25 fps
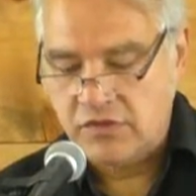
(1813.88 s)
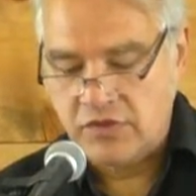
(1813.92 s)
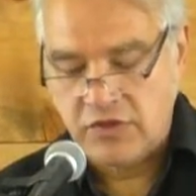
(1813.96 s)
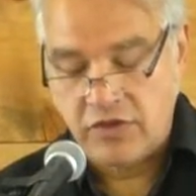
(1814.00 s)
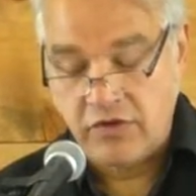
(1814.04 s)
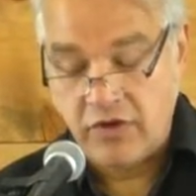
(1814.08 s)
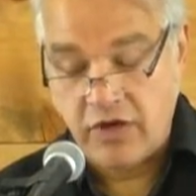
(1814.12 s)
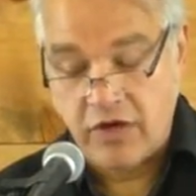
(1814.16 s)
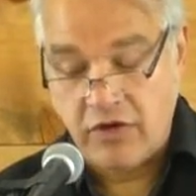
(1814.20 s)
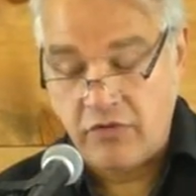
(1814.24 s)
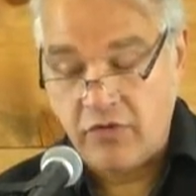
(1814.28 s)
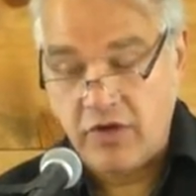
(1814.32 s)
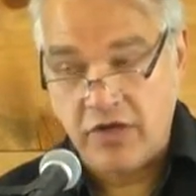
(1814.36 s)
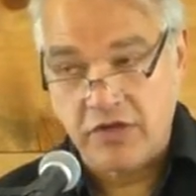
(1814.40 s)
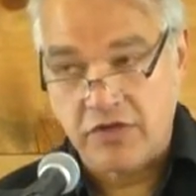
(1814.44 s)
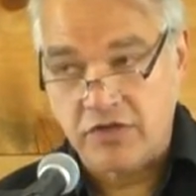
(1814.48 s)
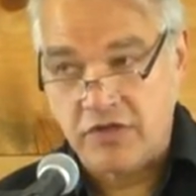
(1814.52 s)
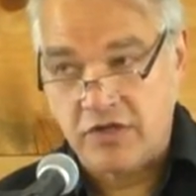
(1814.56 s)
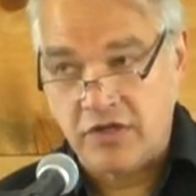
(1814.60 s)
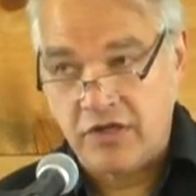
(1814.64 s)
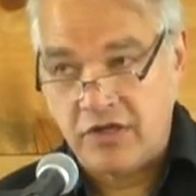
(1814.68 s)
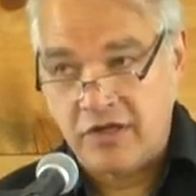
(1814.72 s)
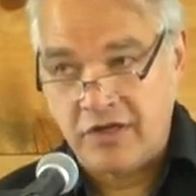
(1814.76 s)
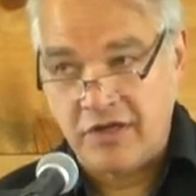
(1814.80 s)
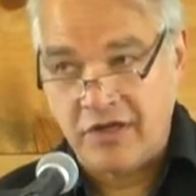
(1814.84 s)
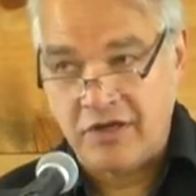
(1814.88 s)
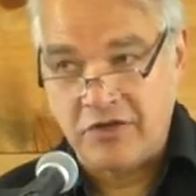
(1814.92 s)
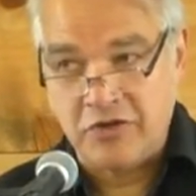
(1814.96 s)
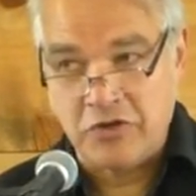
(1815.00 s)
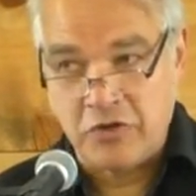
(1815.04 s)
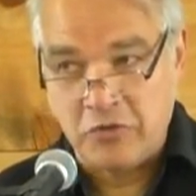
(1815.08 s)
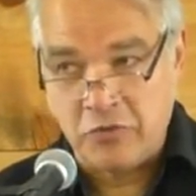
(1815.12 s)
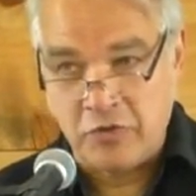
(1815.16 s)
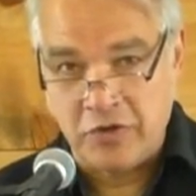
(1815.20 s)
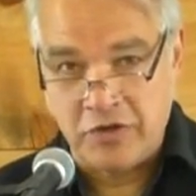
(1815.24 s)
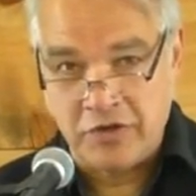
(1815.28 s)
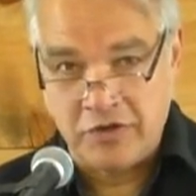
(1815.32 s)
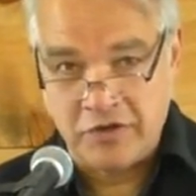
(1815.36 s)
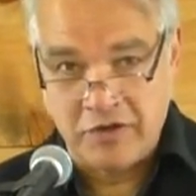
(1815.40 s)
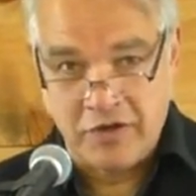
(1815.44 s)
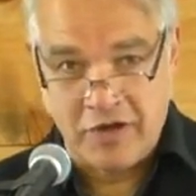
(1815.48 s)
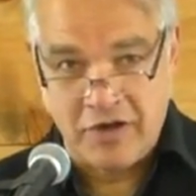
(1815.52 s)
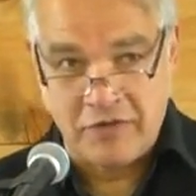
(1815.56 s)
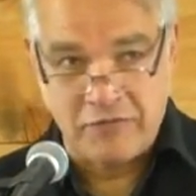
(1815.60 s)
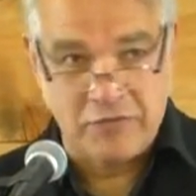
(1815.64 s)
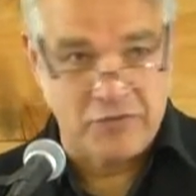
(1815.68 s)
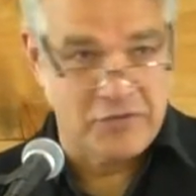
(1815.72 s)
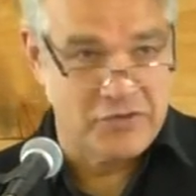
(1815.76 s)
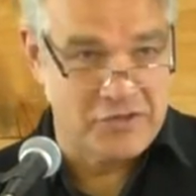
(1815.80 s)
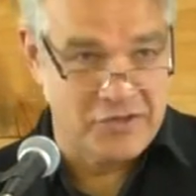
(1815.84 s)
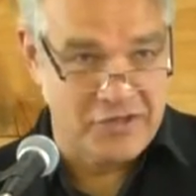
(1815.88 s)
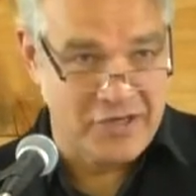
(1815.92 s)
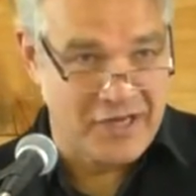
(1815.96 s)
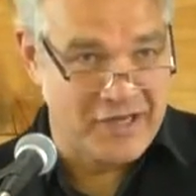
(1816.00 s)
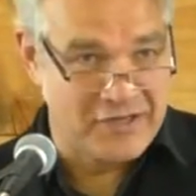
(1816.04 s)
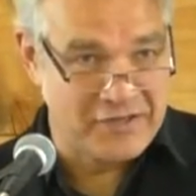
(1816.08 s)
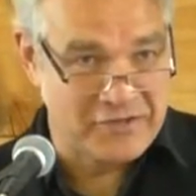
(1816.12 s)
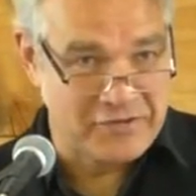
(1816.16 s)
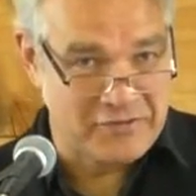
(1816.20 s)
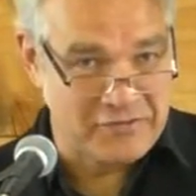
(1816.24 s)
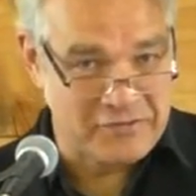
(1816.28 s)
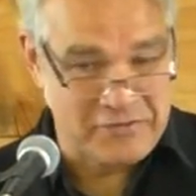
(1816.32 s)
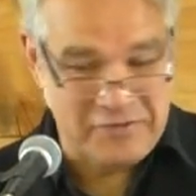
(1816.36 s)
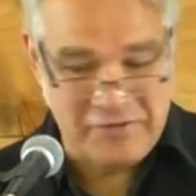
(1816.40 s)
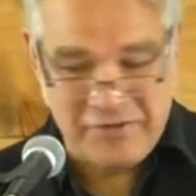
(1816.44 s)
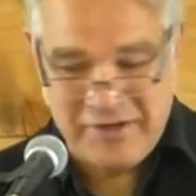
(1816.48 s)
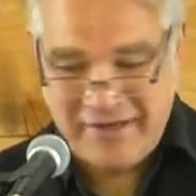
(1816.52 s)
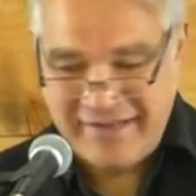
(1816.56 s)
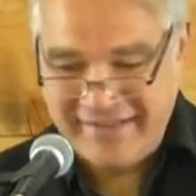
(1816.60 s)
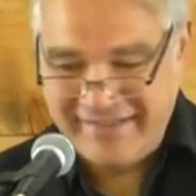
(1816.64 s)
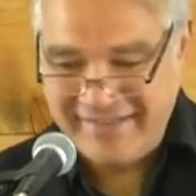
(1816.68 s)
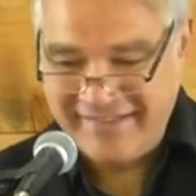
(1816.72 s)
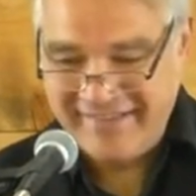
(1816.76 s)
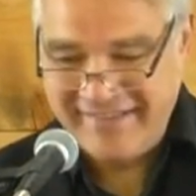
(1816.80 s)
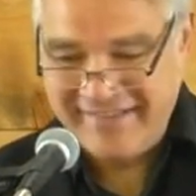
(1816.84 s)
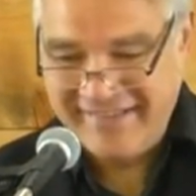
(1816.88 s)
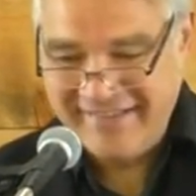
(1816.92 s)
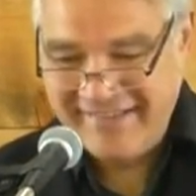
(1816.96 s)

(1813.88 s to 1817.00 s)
It's a great question, and, and no one offers an answer, do they?